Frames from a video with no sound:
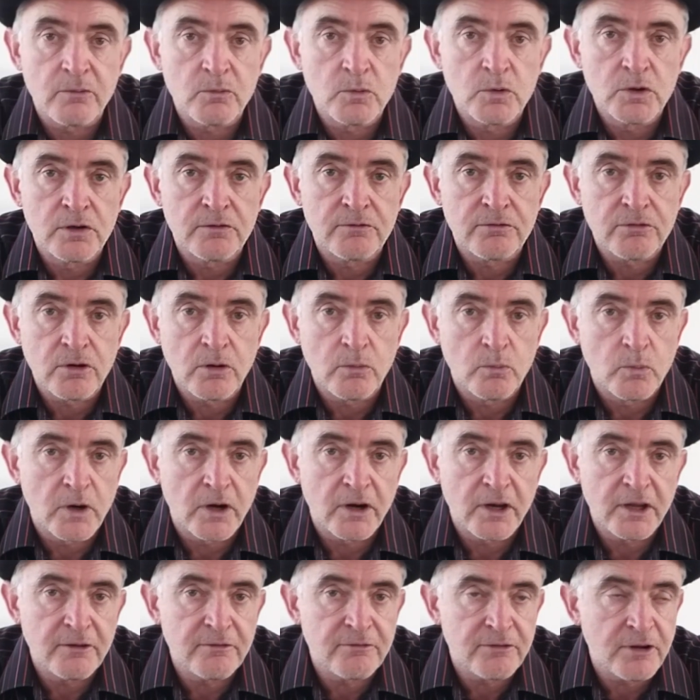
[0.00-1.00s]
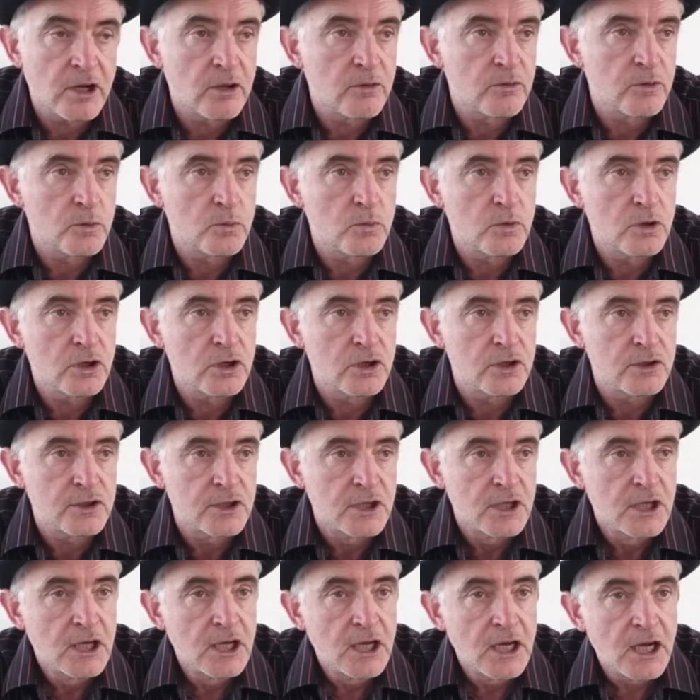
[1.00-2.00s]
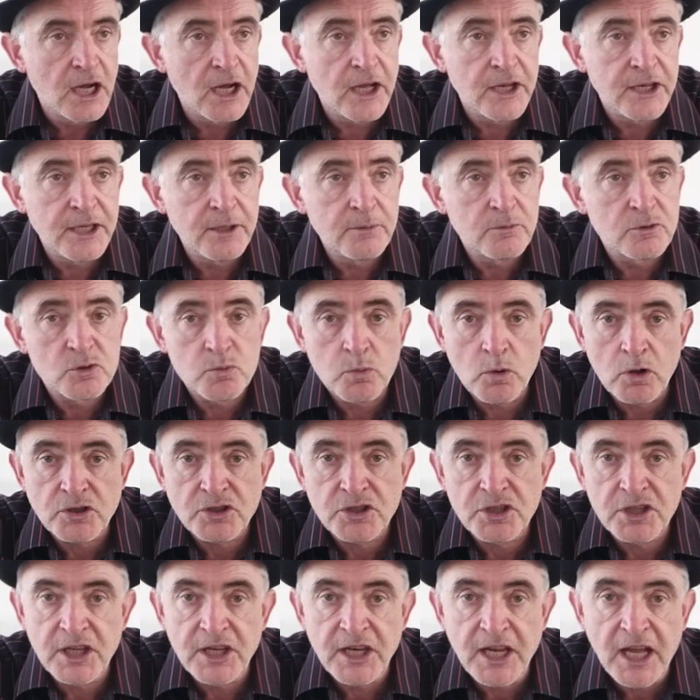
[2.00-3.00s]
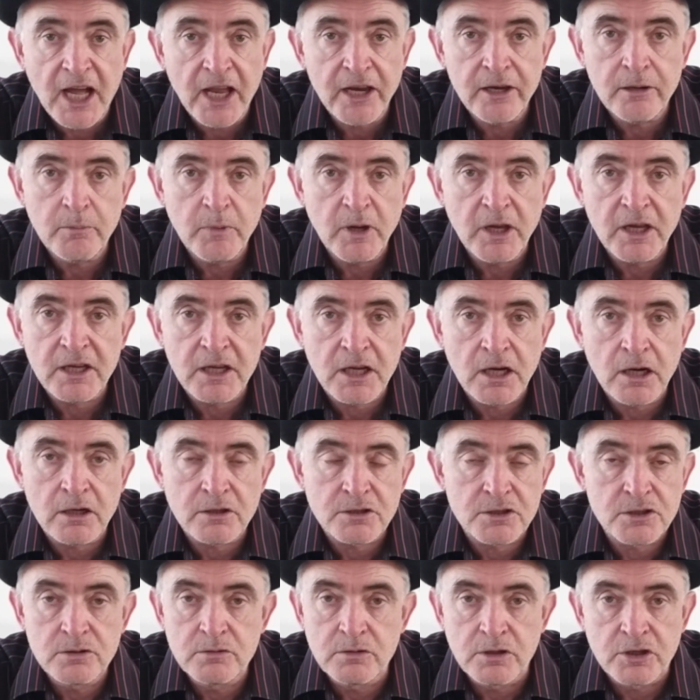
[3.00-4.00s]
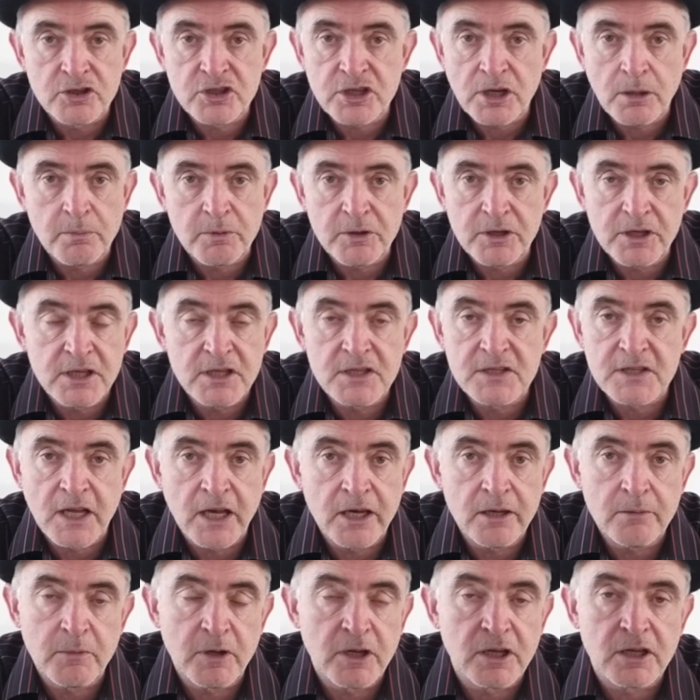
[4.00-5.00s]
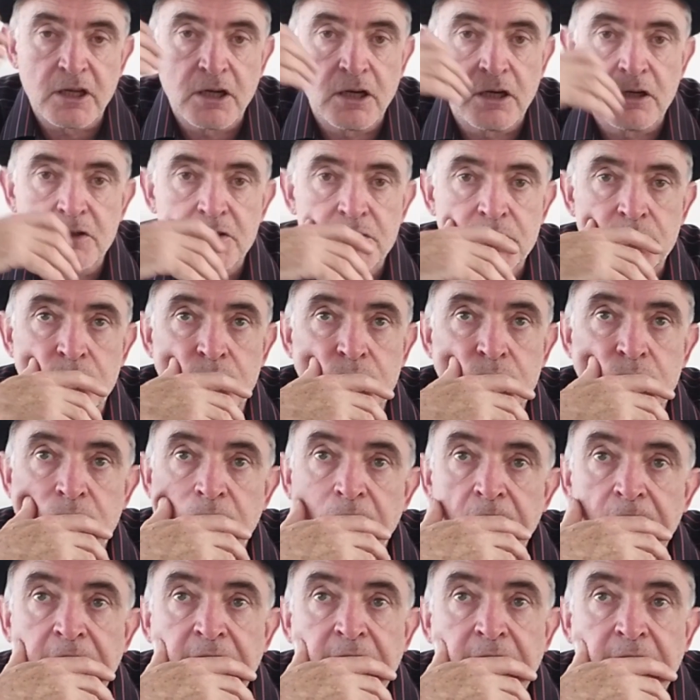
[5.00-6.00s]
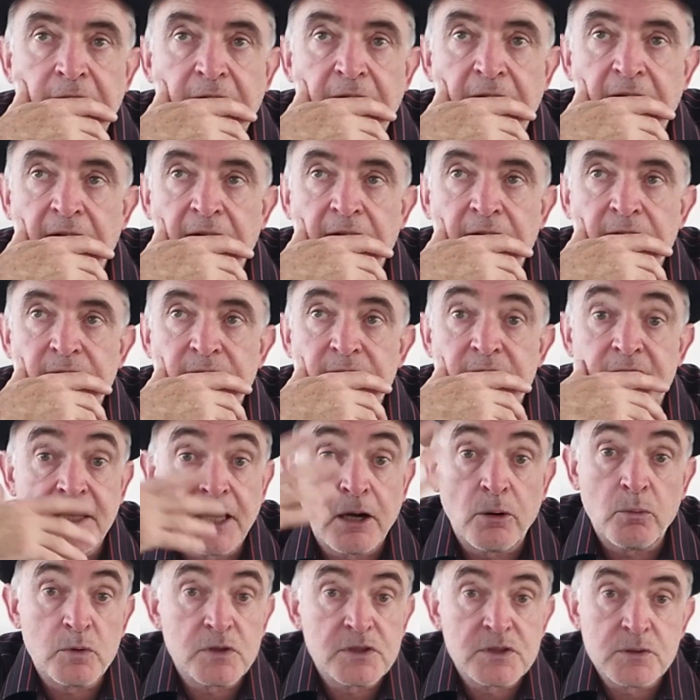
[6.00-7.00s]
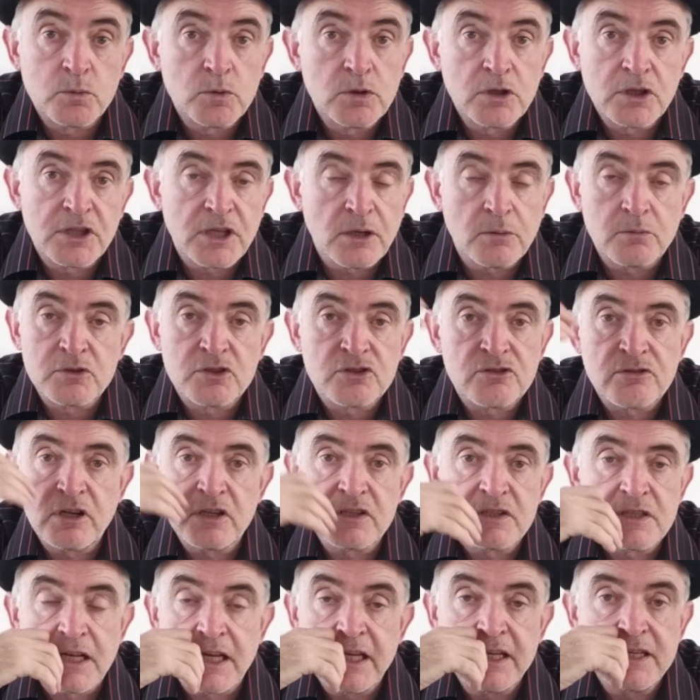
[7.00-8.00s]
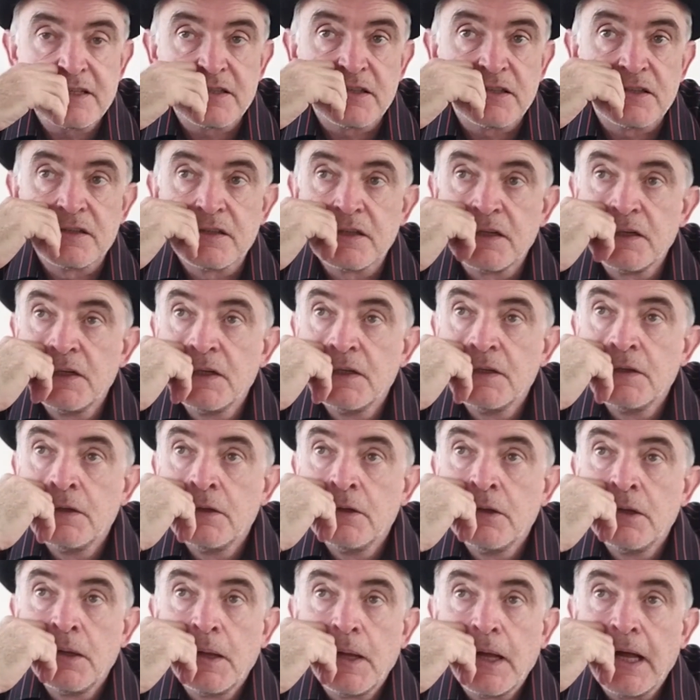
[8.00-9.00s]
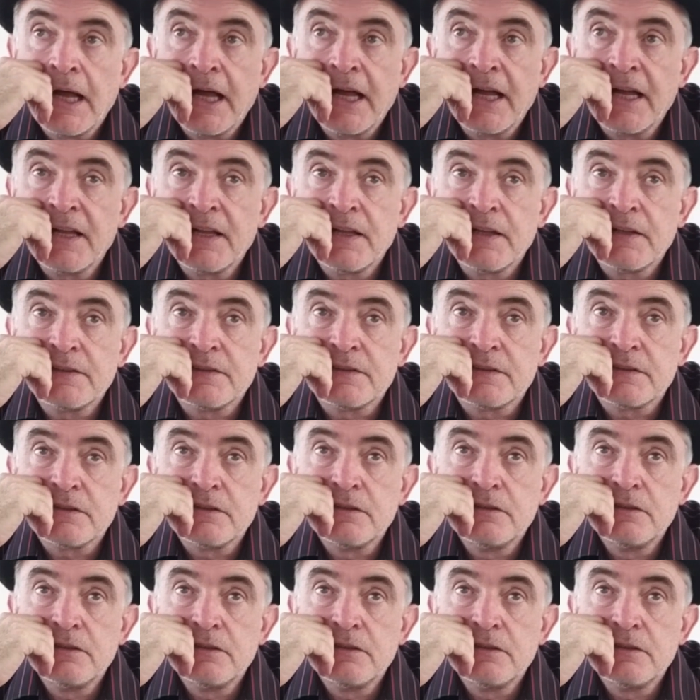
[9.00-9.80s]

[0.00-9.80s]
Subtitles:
word from, where he found the word. And he was watching an anime cartoon, a Japanese anime cartoon. And that was a word that was translated. And